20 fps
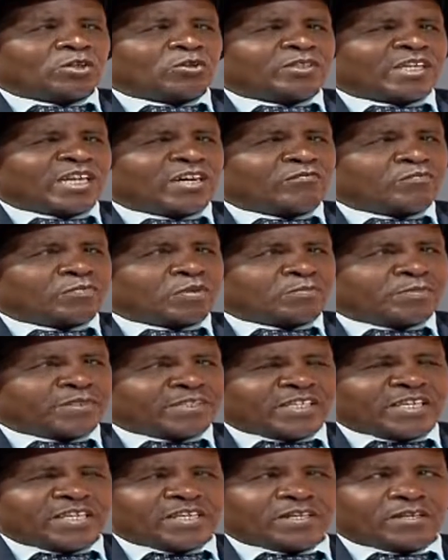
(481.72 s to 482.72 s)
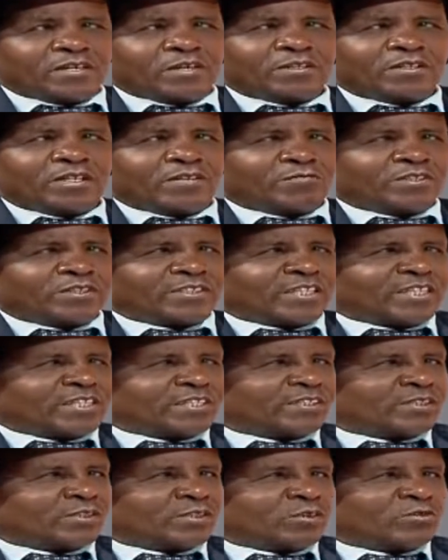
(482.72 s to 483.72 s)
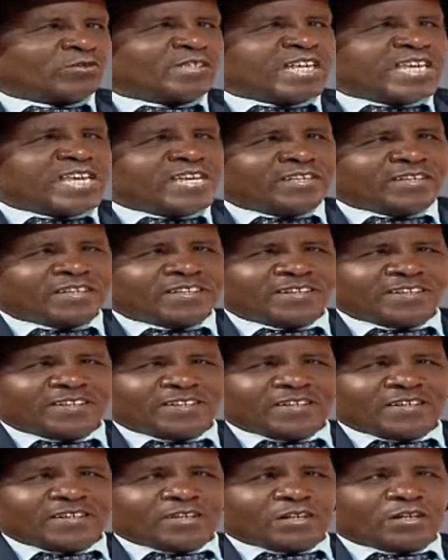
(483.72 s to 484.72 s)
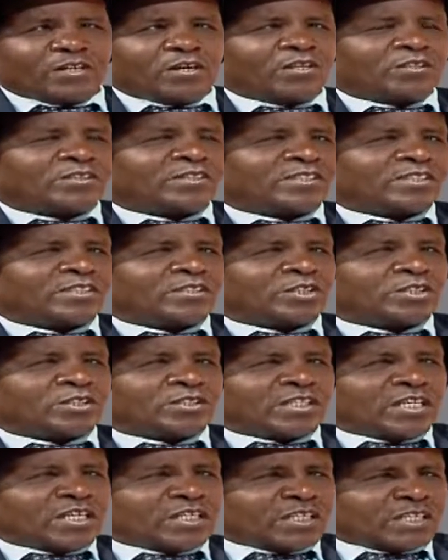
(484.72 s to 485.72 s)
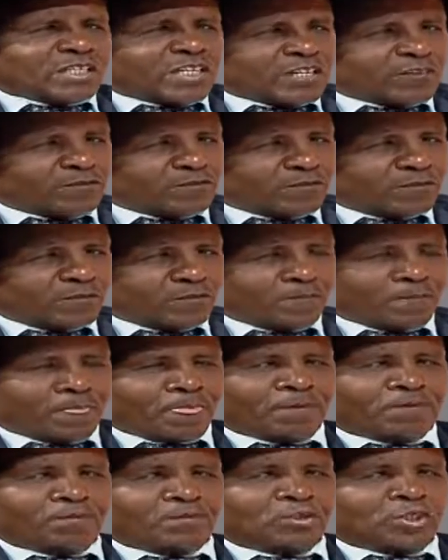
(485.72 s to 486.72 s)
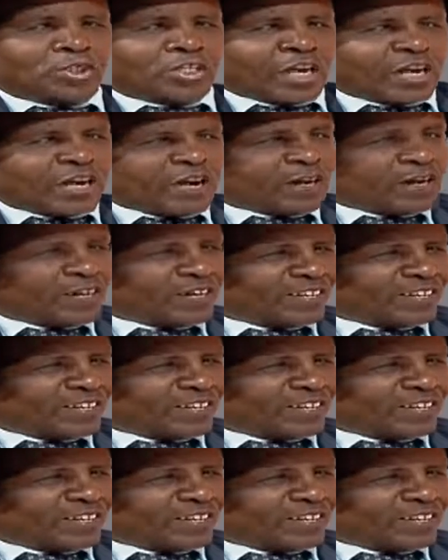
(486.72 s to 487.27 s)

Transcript: don't have property. God never says don't eat. God says just eat enough, share.